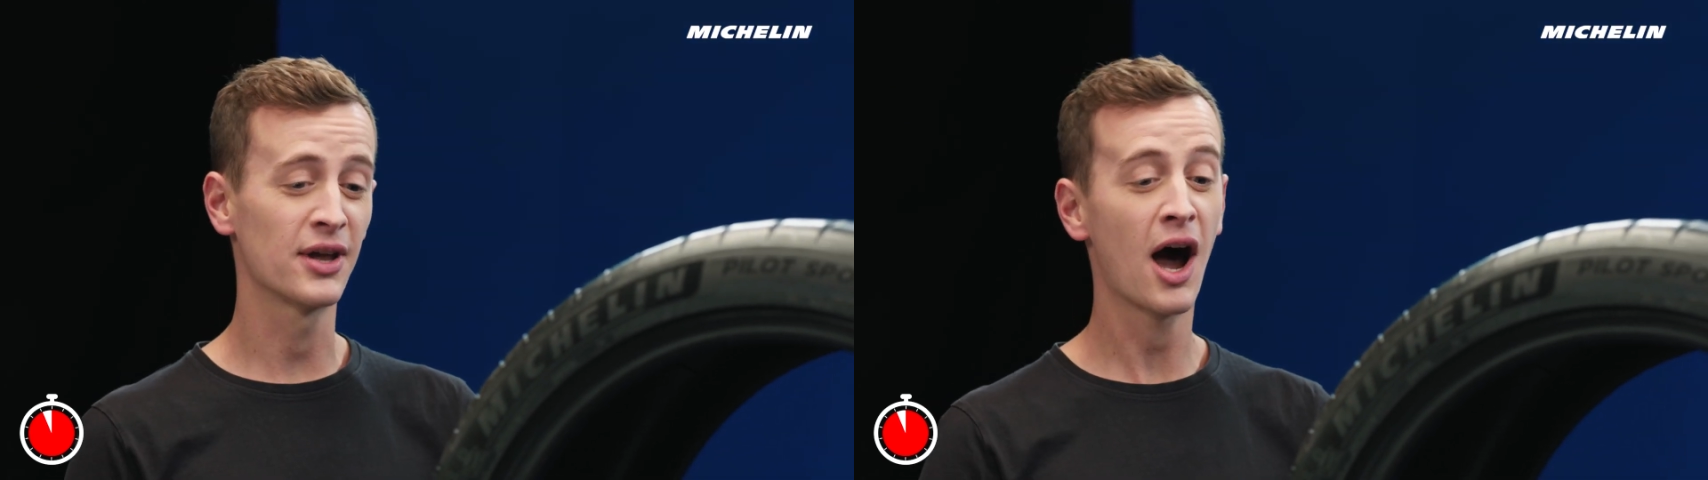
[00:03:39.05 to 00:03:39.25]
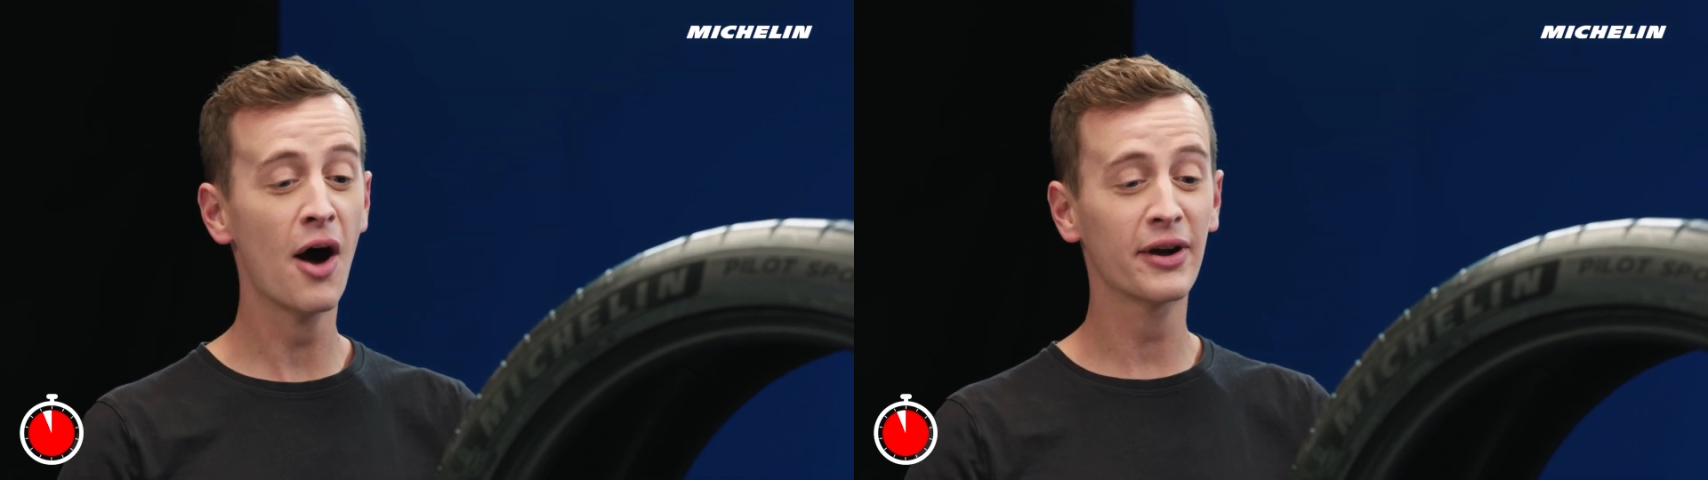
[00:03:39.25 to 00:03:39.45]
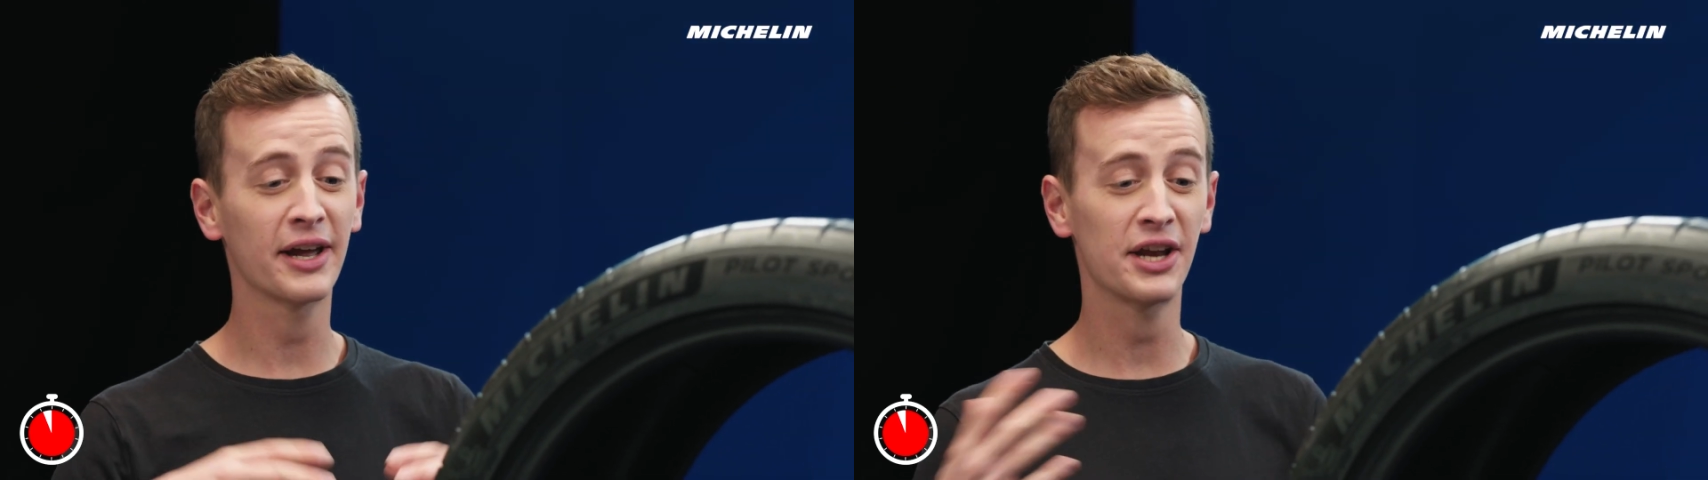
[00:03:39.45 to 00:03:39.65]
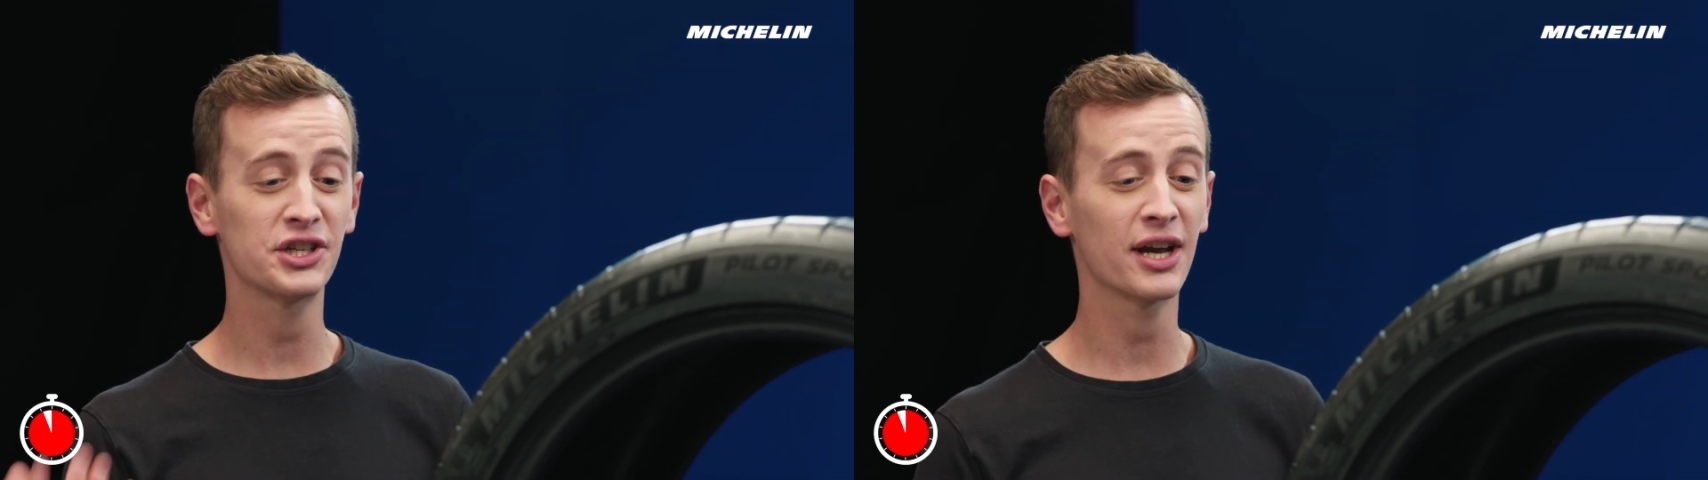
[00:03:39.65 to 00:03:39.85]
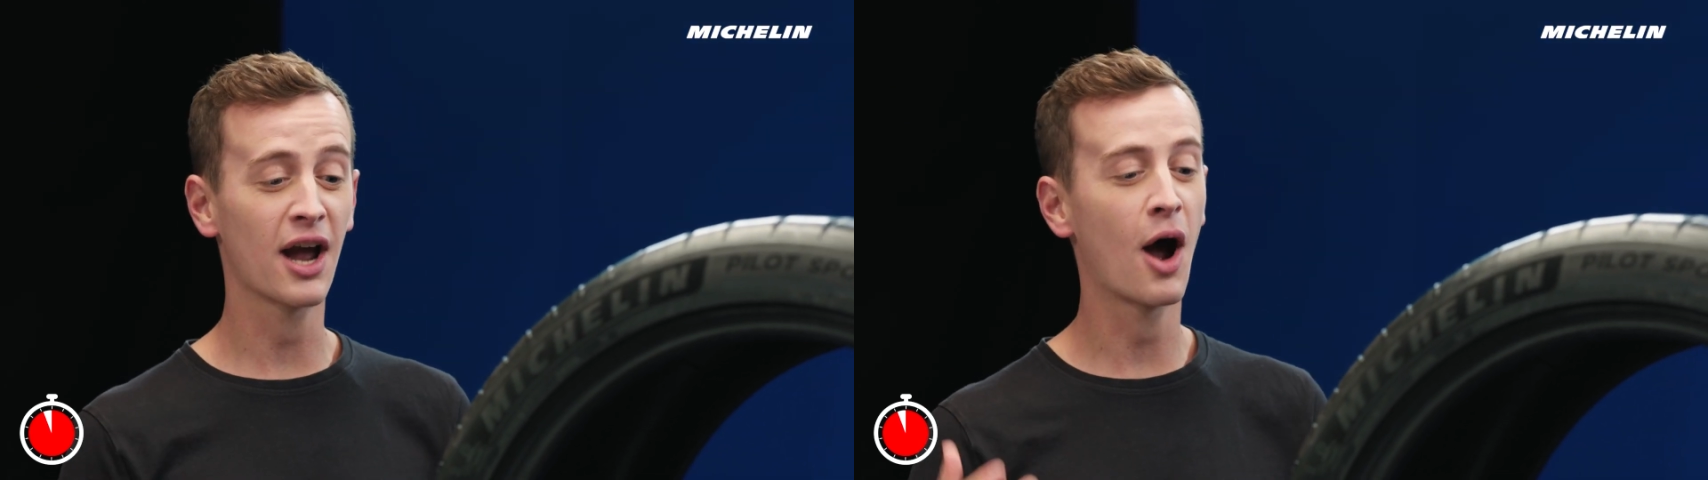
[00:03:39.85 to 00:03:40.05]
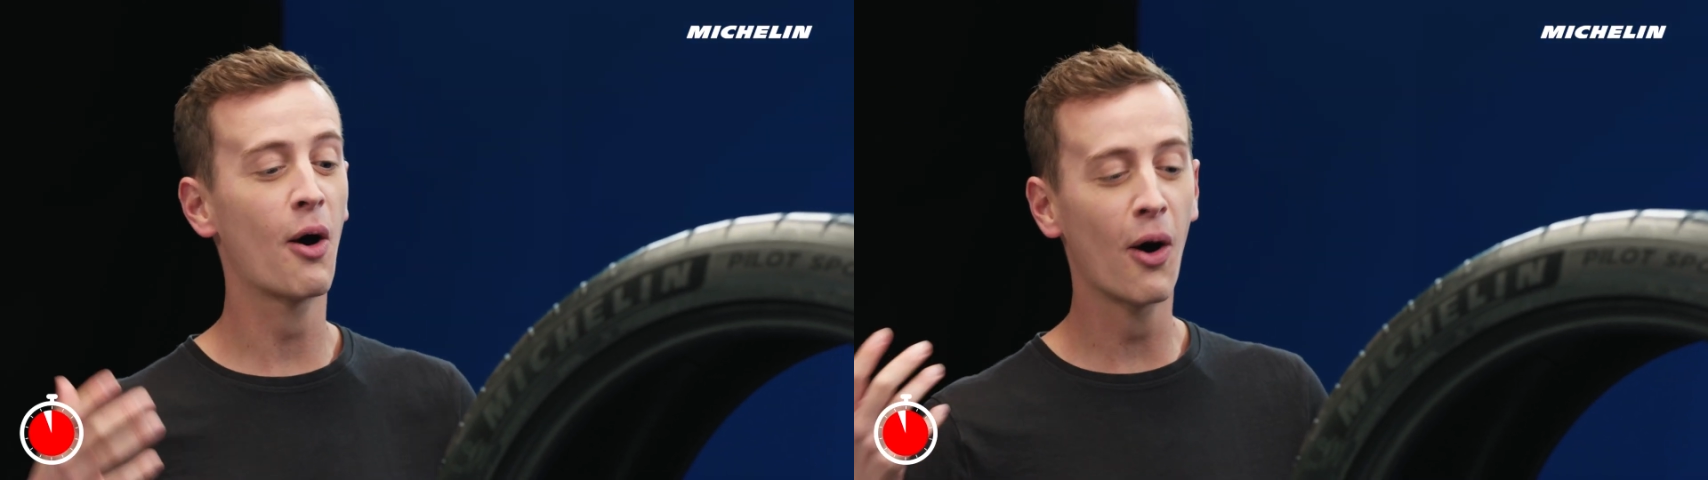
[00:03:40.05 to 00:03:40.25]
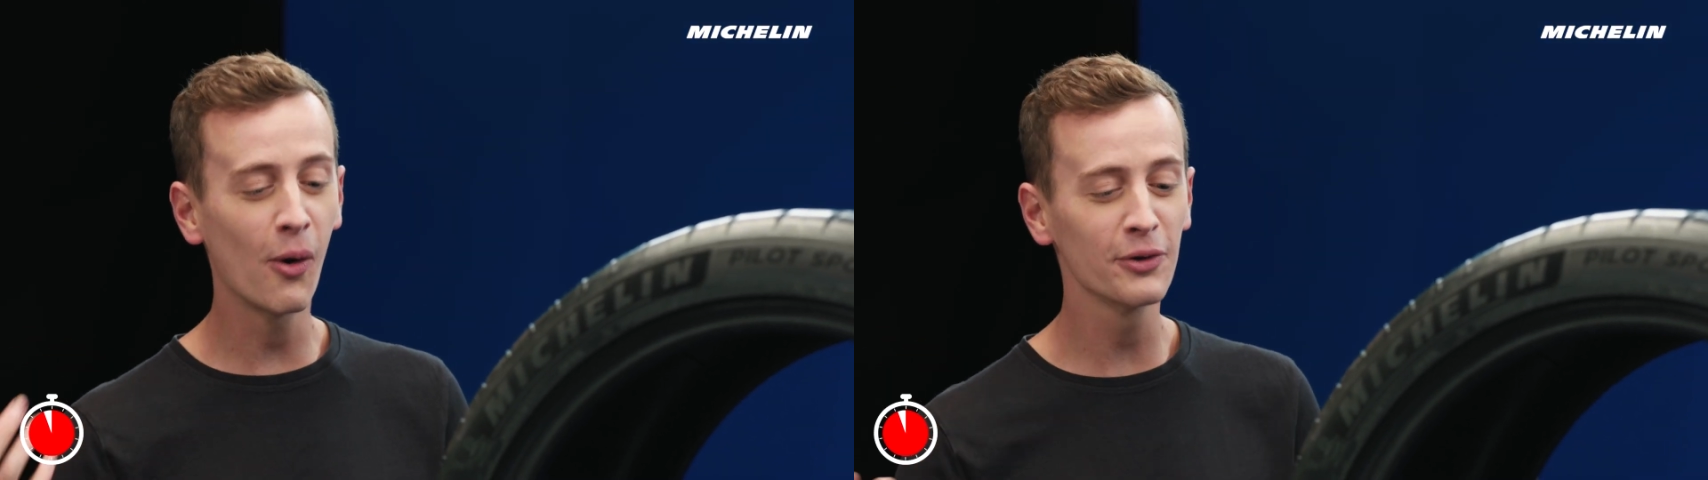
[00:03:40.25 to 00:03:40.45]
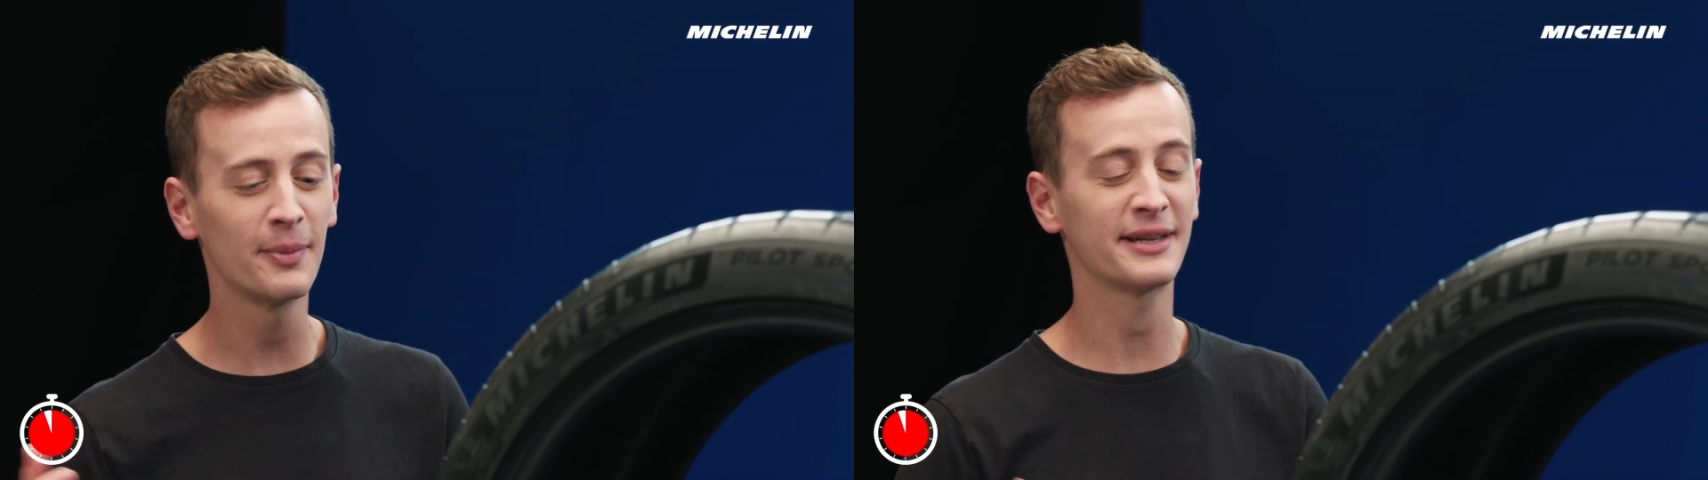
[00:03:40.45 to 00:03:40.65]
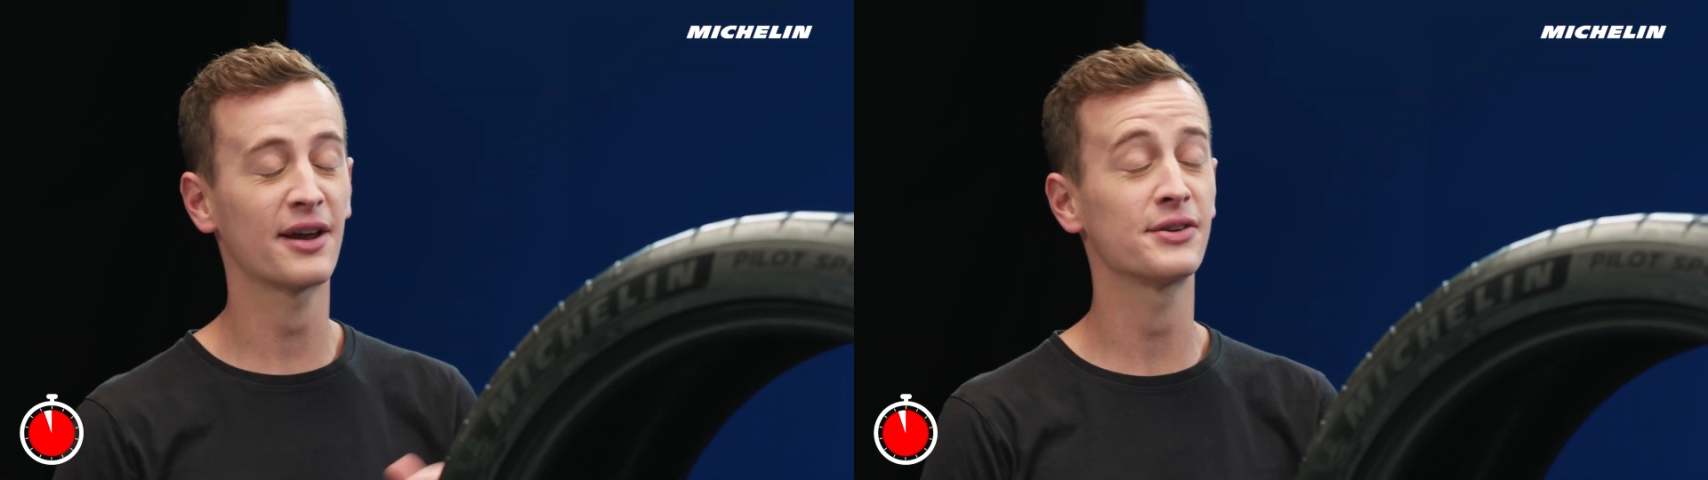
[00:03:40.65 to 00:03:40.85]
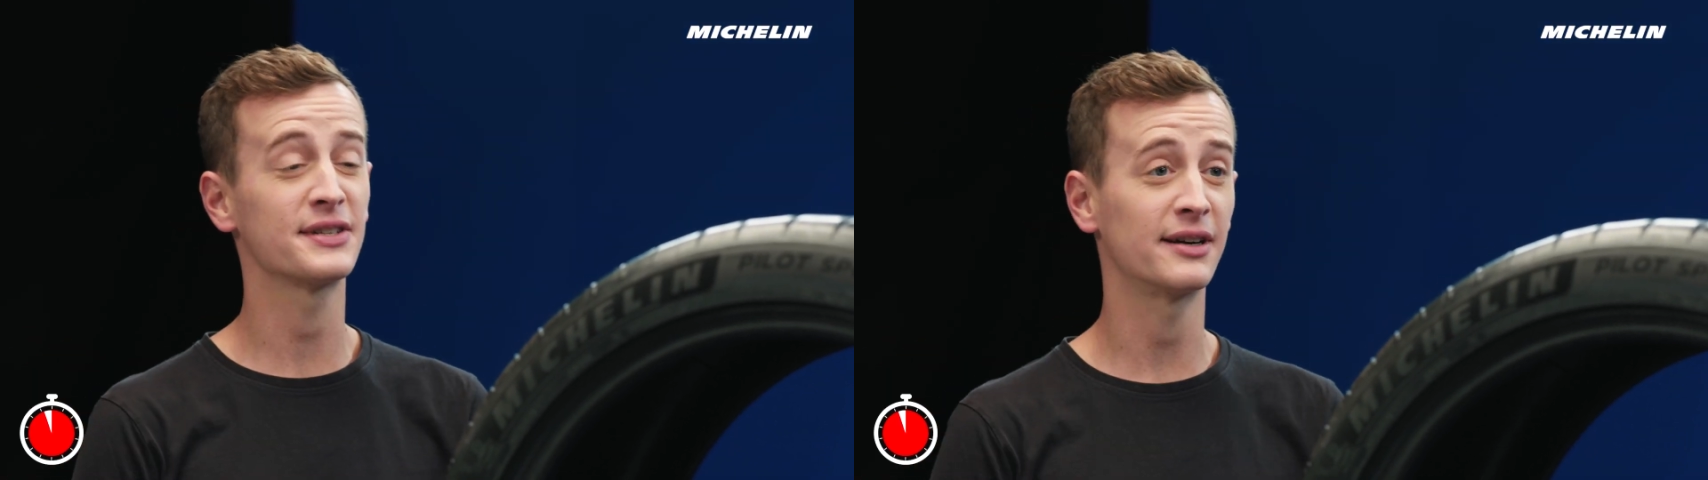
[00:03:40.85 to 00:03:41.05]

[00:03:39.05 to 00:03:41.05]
how can I check how old my tires